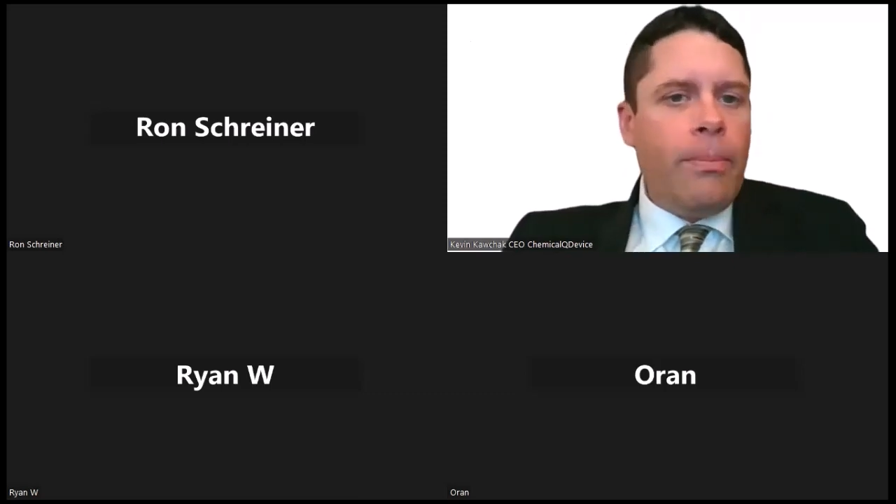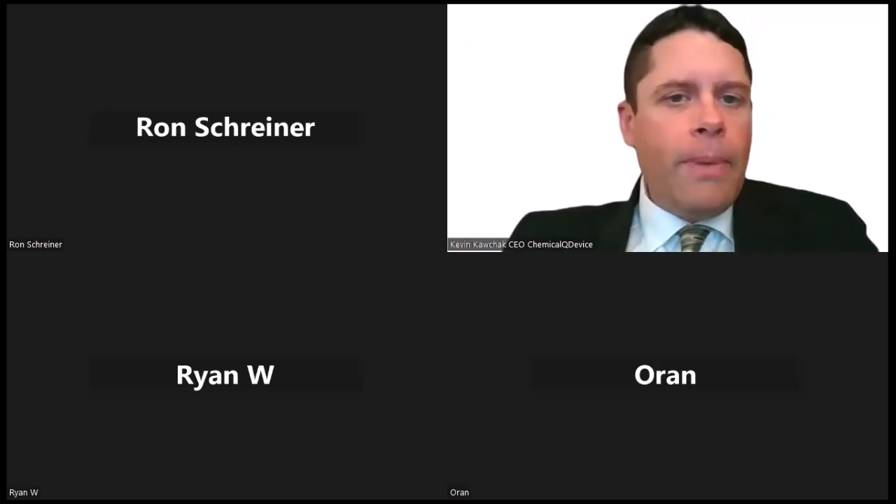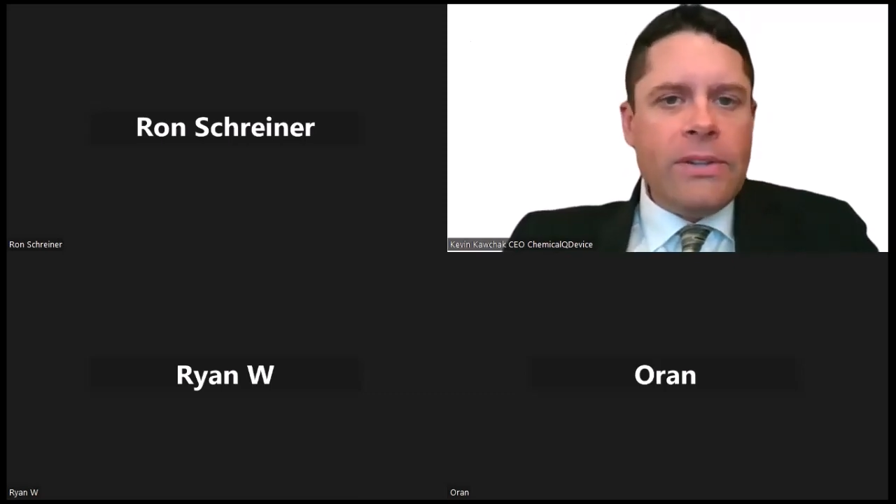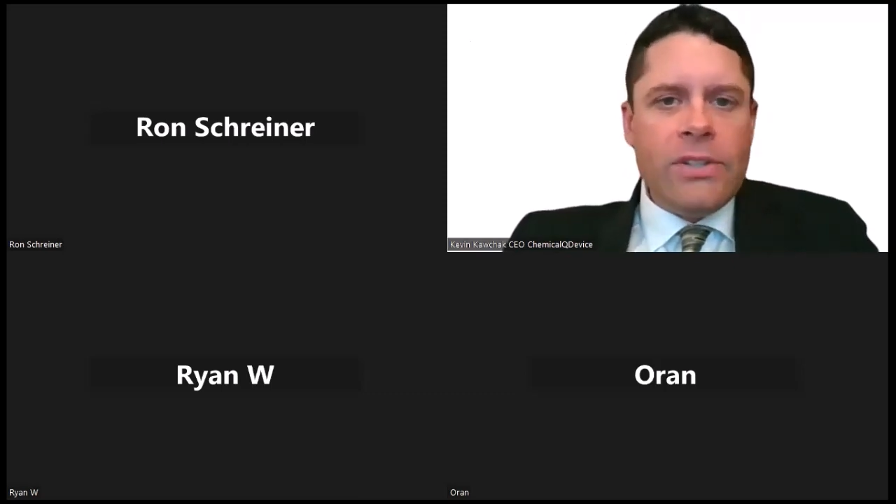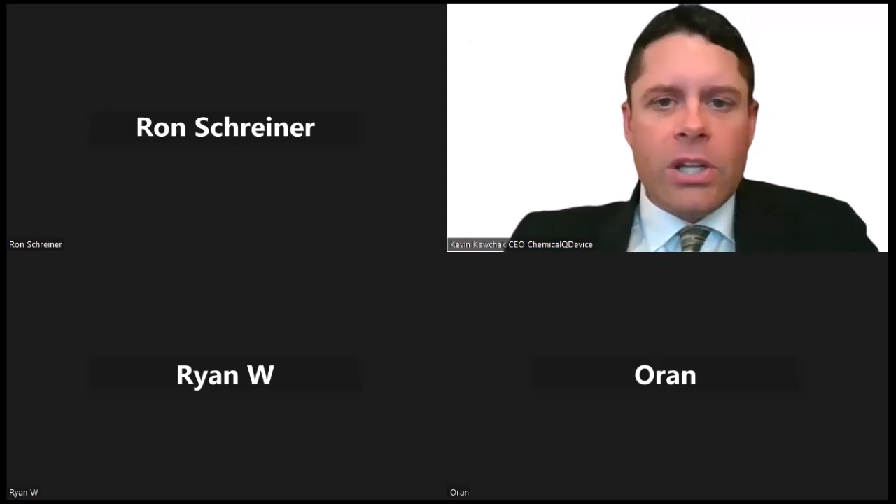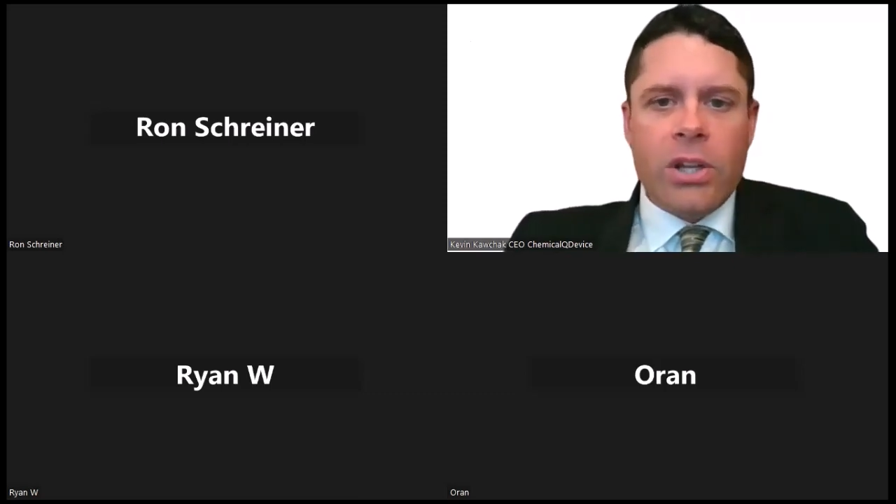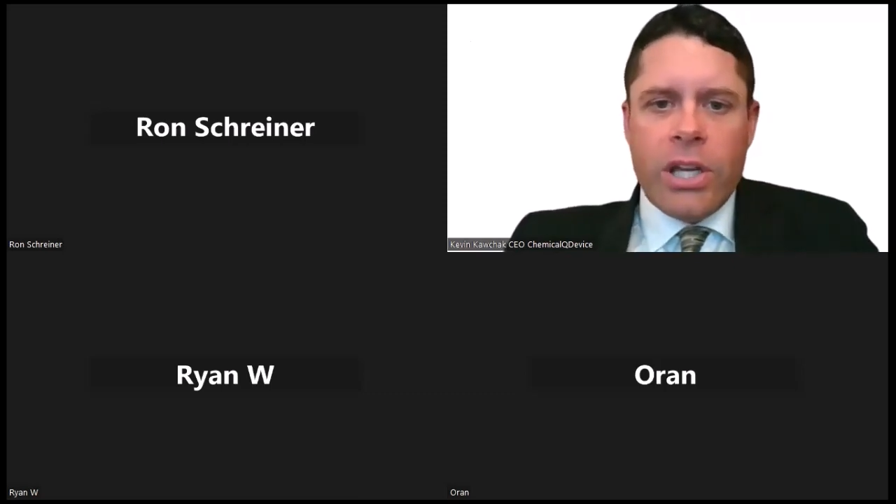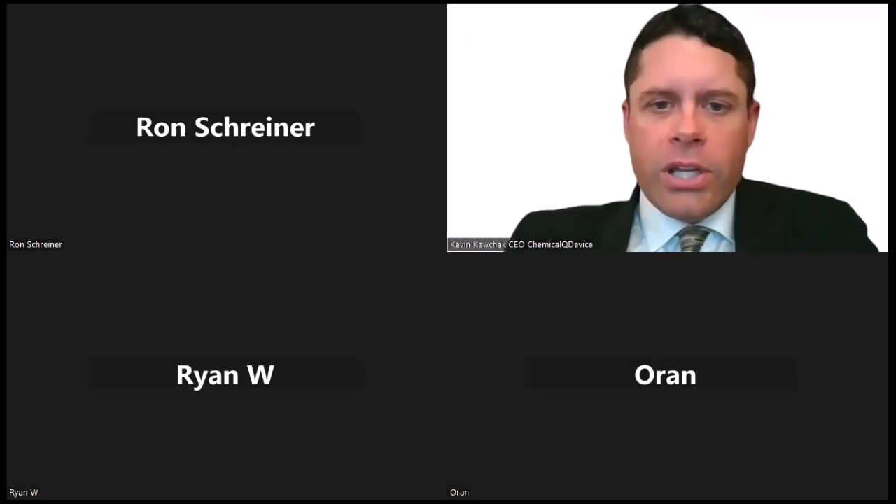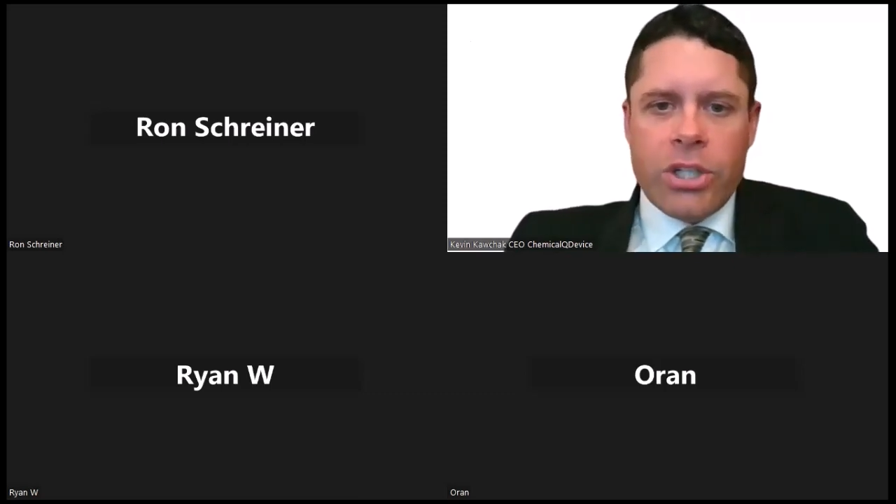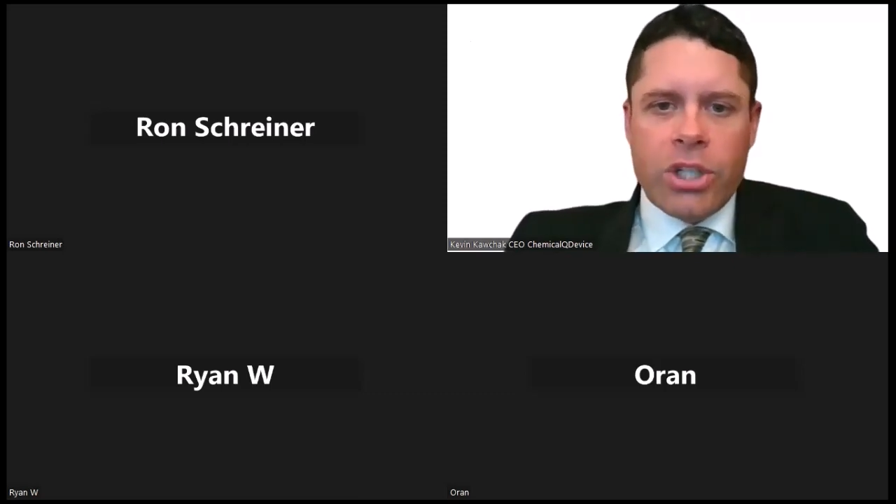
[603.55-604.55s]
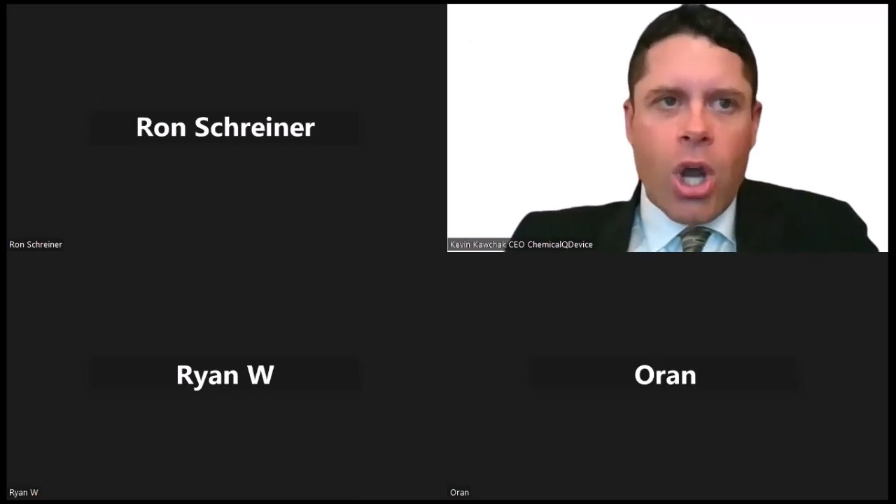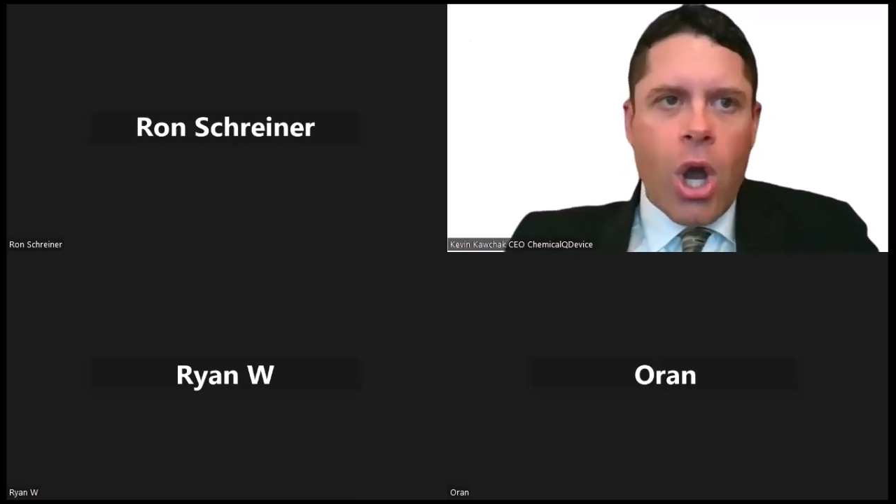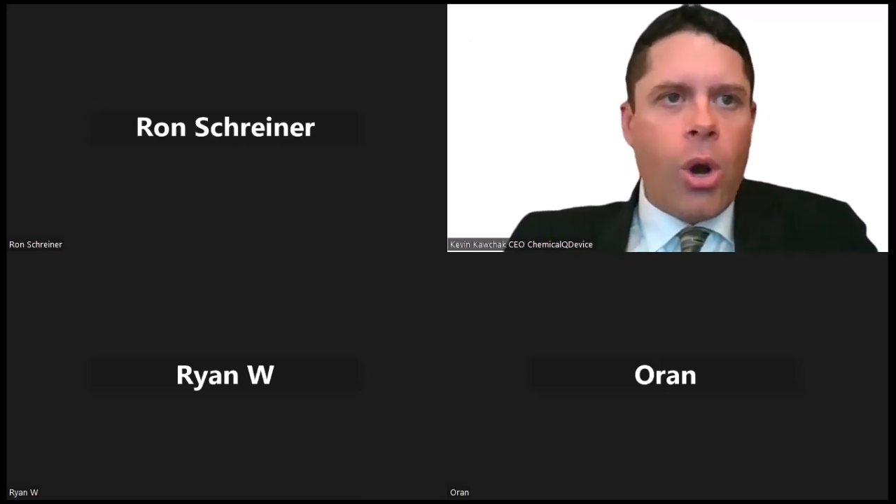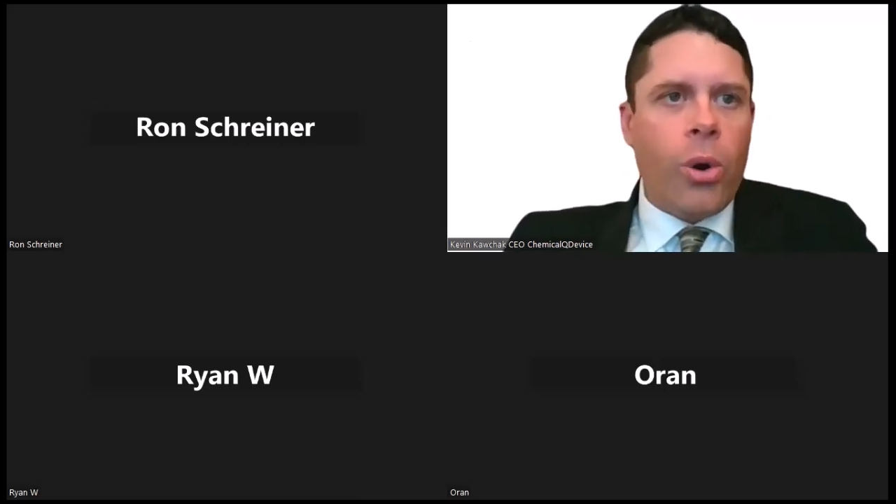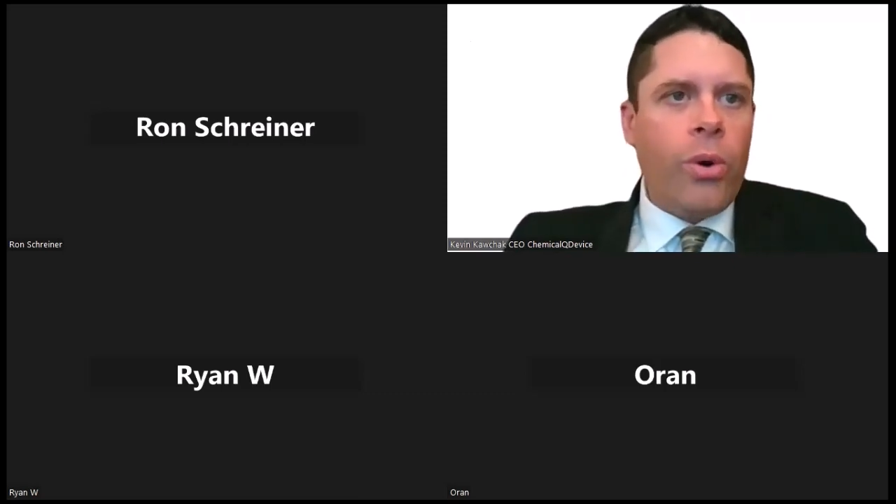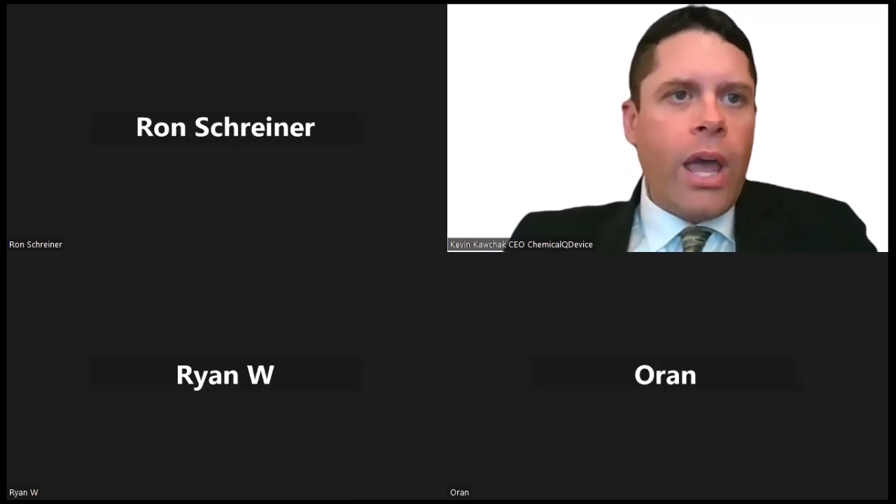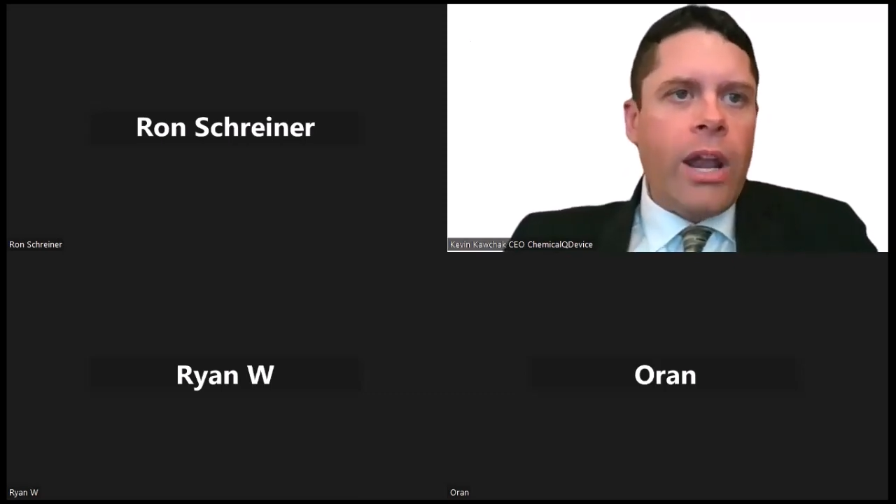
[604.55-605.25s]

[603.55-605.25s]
basically show,